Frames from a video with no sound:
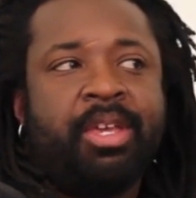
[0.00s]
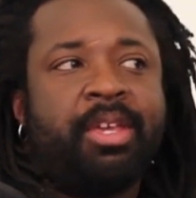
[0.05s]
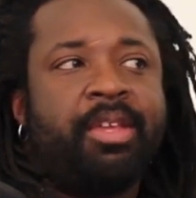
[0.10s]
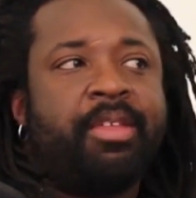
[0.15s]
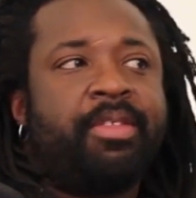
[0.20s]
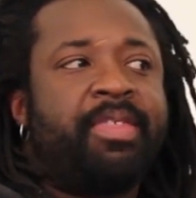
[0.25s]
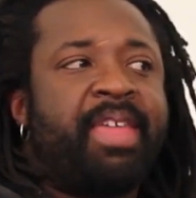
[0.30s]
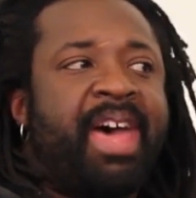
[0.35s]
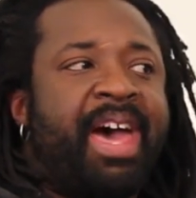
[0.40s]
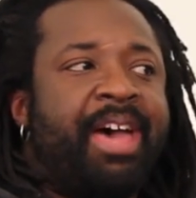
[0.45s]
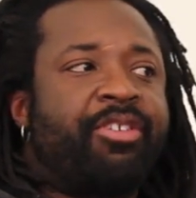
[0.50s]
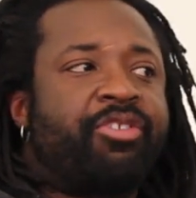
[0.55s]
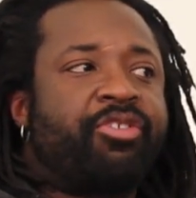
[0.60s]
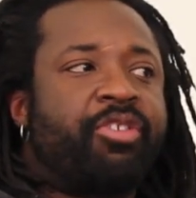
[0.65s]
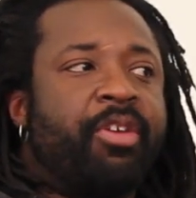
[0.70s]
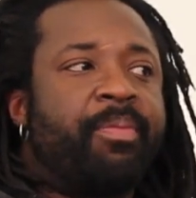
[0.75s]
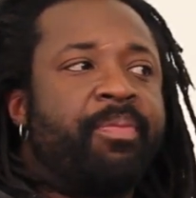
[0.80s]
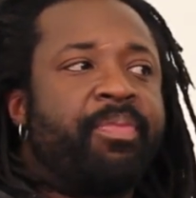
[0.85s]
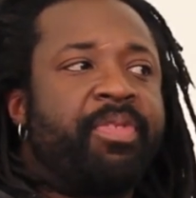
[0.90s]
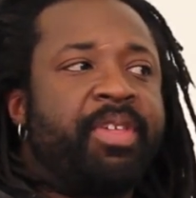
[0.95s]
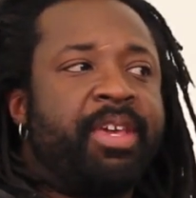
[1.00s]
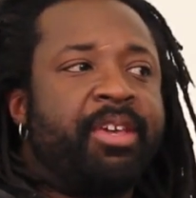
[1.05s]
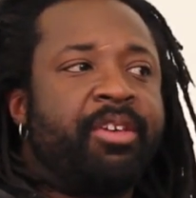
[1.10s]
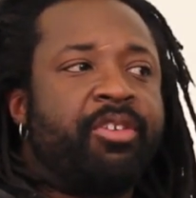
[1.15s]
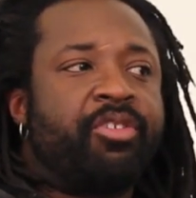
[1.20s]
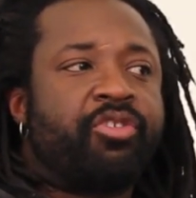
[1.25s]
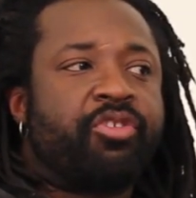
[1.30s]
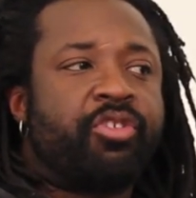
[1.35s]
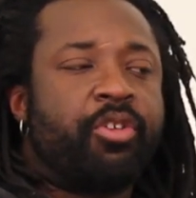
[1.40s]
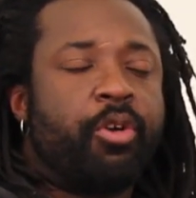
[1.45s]
that
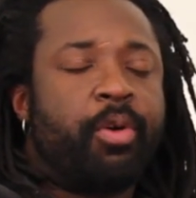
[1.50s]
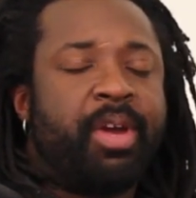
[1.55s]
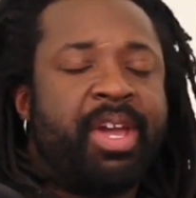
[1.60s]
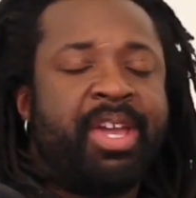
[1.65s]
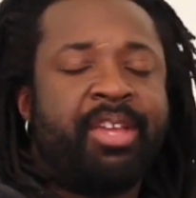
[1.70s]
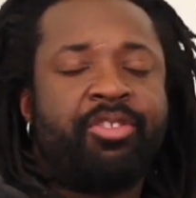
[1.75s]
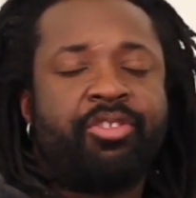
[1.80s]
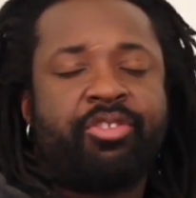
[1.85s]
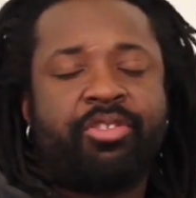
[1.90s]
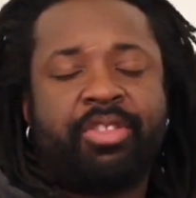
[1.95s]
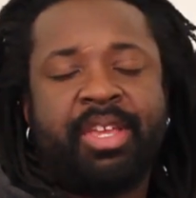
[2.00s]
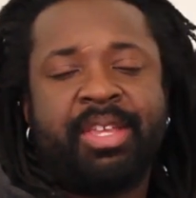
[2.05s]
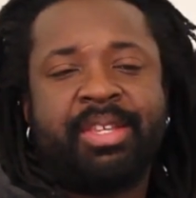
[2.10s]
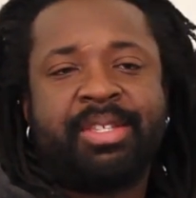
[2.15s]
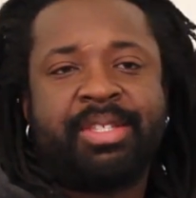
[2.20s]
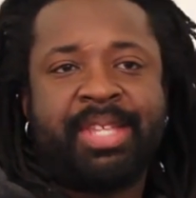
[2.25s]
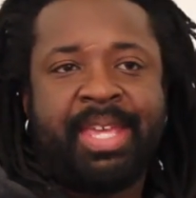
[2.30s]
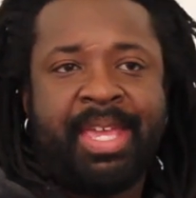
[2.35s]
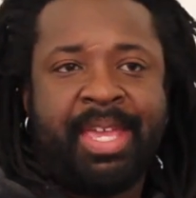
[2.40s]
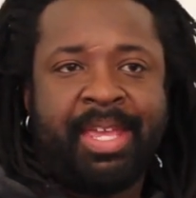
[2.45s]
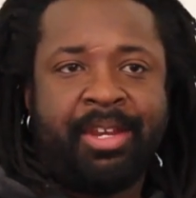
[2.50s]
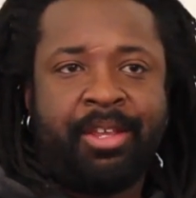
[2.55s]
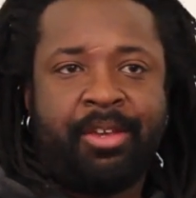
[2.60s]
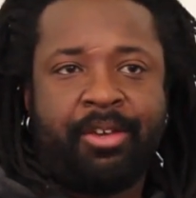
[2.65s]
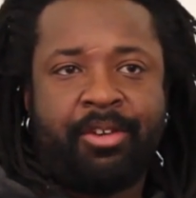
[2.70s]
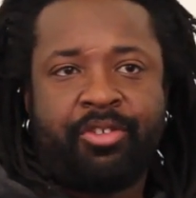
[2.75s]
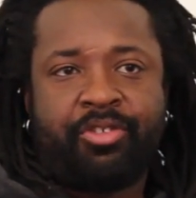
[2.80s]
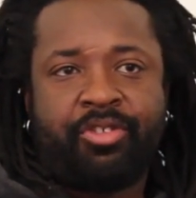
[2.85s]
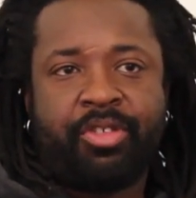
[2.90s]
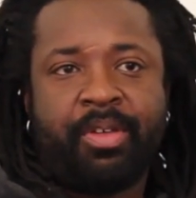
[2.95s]
something so
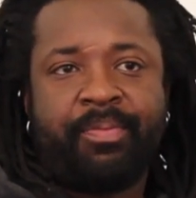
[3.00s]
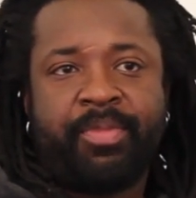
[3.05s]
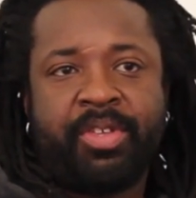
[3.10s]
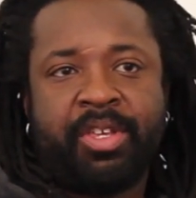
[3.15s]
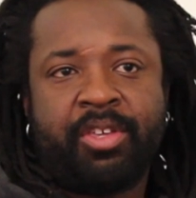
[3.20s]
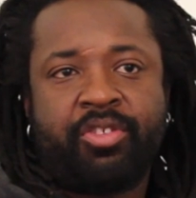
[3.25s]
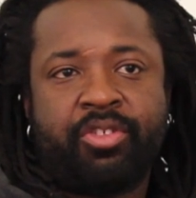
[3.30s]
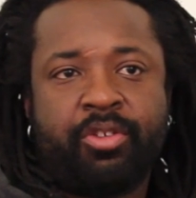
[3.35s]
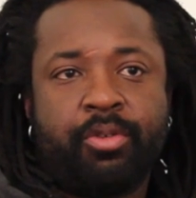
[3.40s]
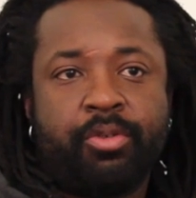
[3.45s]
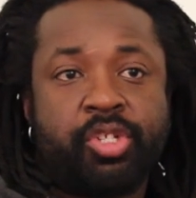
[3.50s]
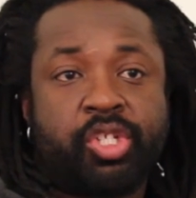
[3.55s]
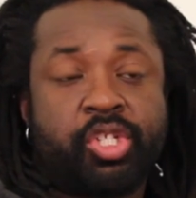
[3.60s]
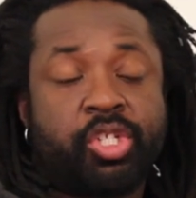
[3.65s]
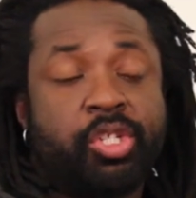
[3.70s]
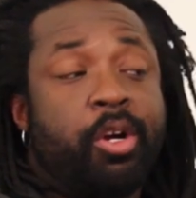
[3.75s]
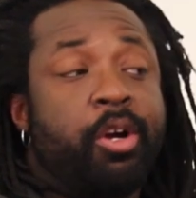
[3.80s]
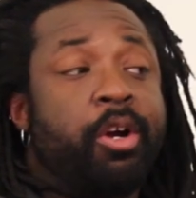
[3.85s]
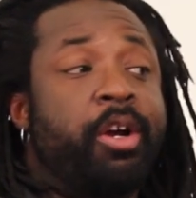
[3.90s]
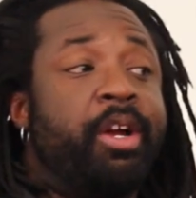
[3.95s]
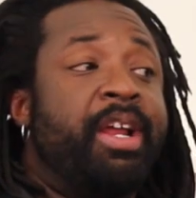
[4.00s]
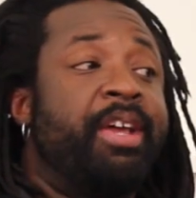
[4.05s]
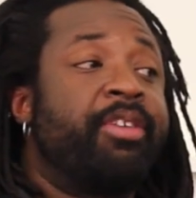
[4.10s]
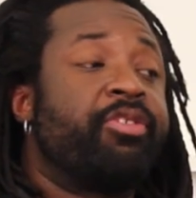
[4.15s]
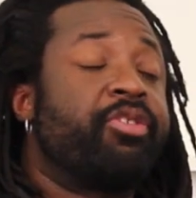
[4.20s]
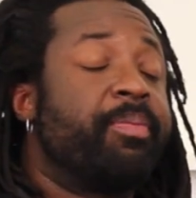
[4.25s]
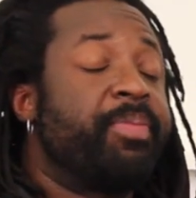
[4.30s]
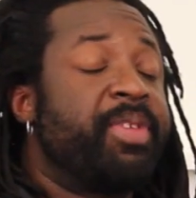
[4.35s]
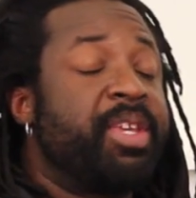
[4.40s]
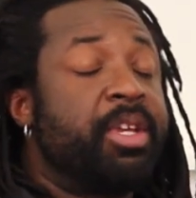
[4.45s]
instantaneous, something so short, and
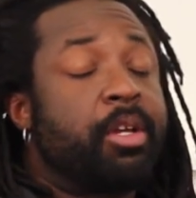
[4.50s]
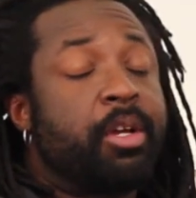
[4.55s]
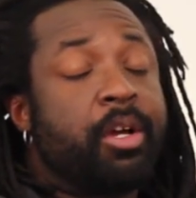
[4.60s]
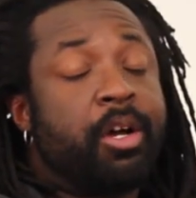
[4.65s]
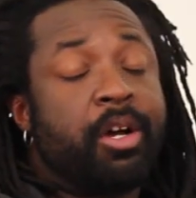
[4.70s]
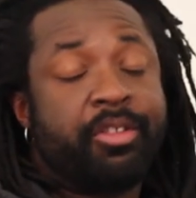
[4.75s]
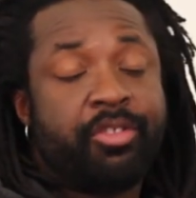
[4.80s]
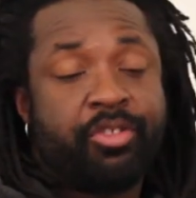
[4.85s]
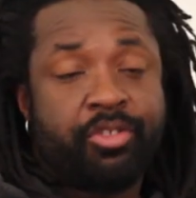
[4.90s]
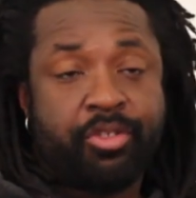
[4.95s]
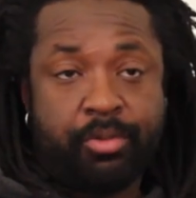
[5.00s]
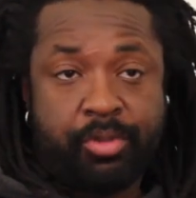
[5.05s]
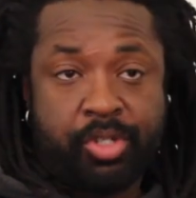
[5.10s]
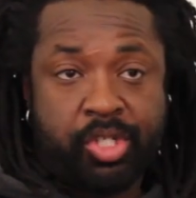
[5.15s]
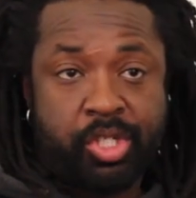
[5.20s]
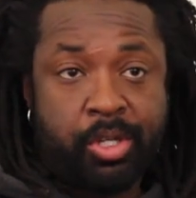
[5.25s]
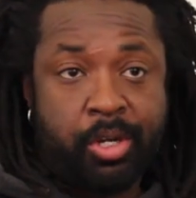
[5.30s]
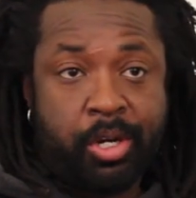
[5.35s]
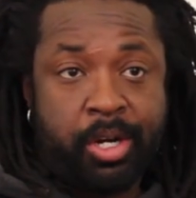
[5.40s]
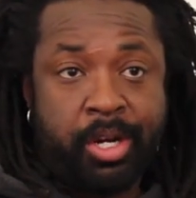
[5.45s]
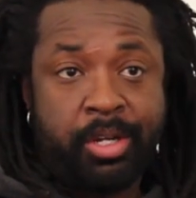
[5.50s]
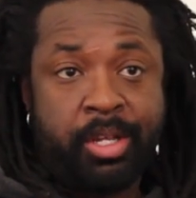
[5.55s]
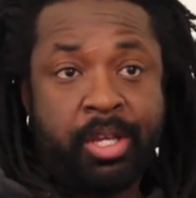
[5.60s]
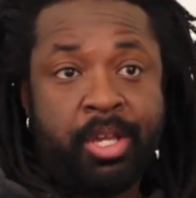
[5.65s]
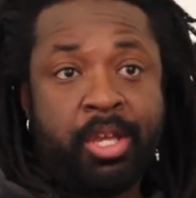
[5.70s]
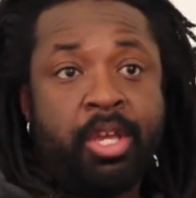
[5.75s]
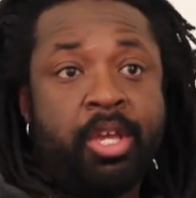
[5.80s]
something cut so short